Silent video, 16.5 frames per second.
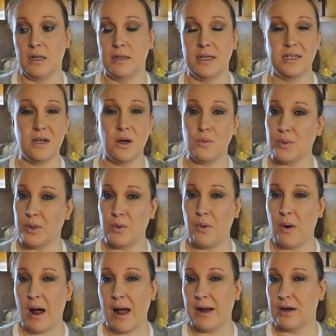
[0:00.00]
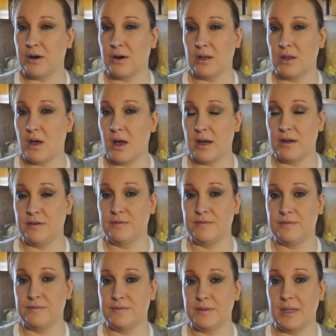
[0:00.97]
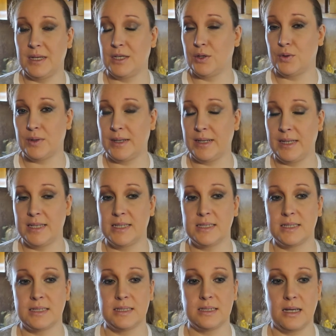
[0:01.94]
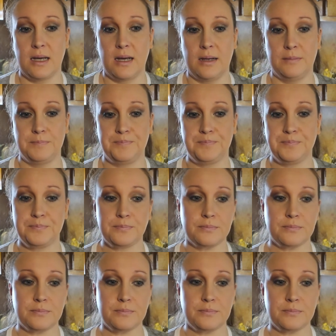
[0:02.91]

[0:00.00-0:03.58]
They don't require a lot of ingredients, and